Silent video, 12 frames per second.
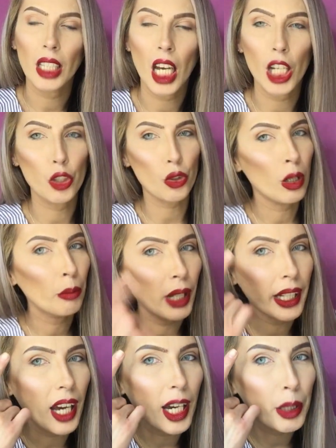I draw
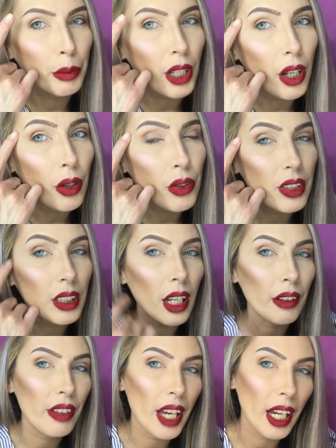my eyebrows and
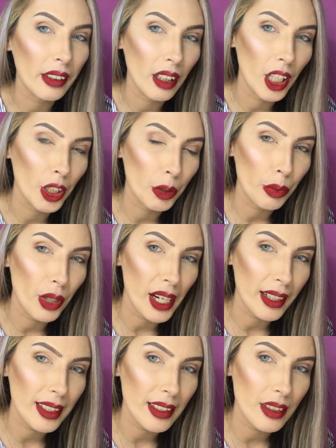I've had a lot of
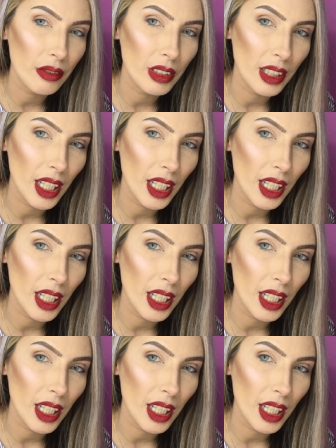practice with